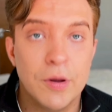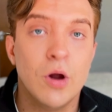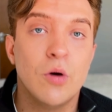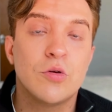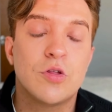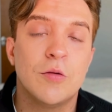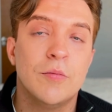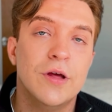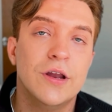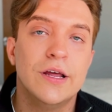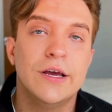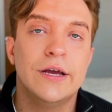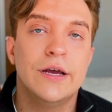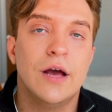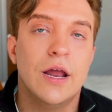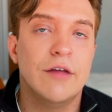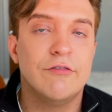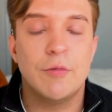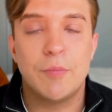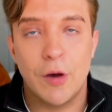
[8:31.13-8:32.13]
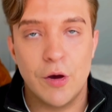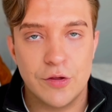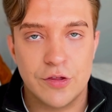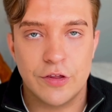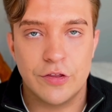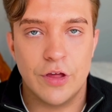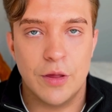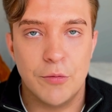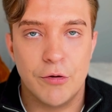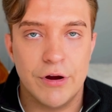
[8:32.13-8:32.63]
ultimately, I never
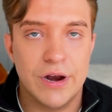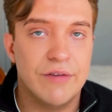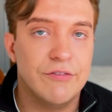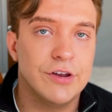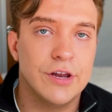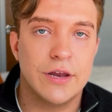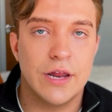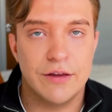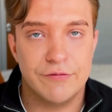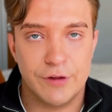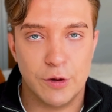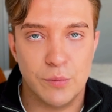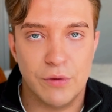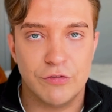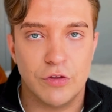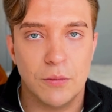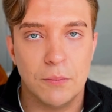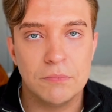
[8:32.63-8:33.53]
posted them or I never did anything with them.